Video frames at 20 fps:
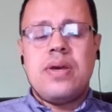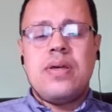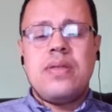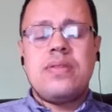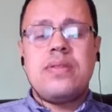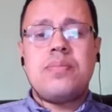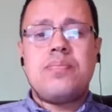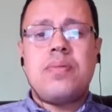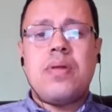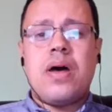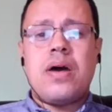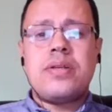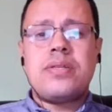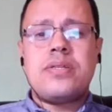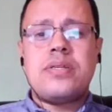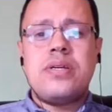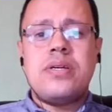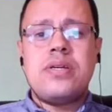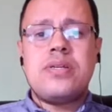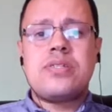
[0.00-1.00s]
The
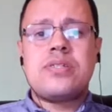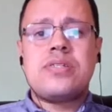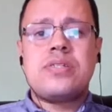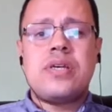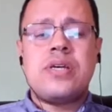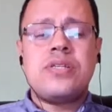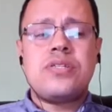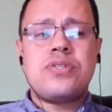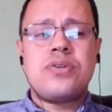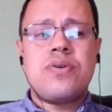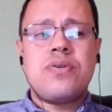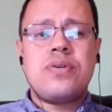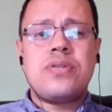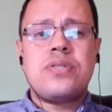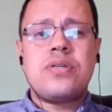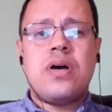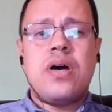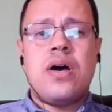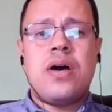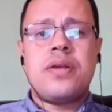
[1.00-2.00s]
plot is centered
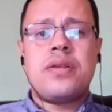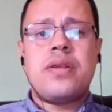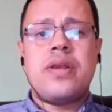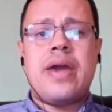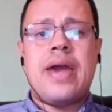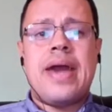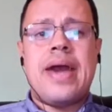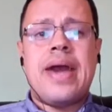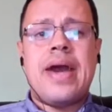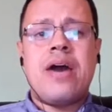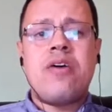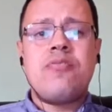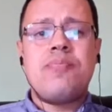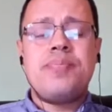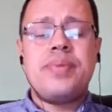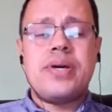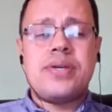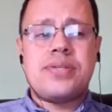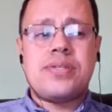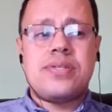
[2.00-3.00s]
on how
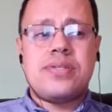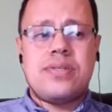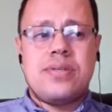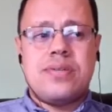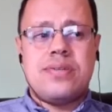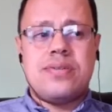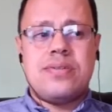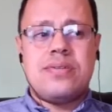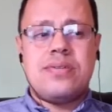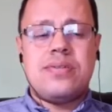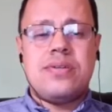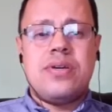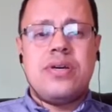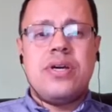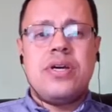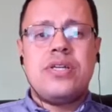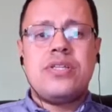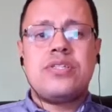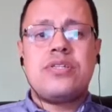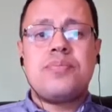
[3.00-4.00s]
best
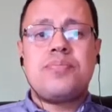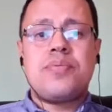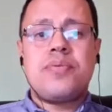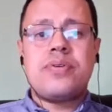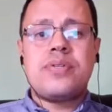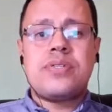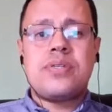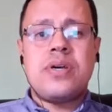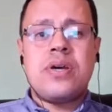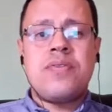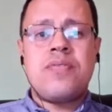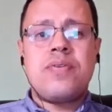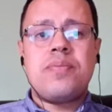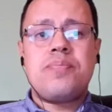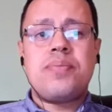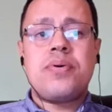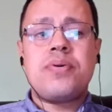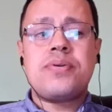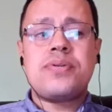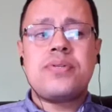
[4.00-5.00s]
to preserve a
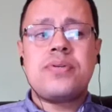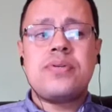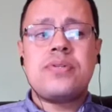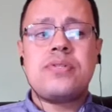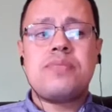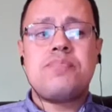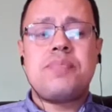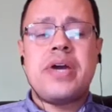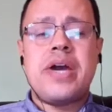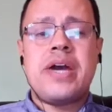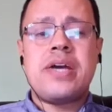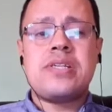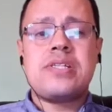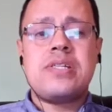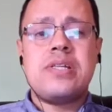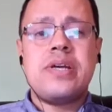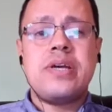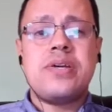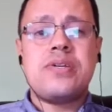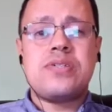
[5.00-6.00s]
person's past
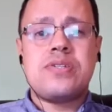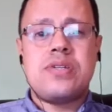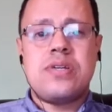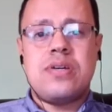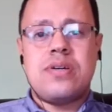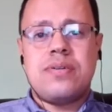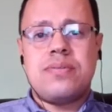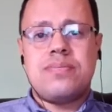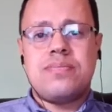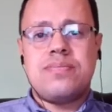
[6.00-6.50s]
legacy.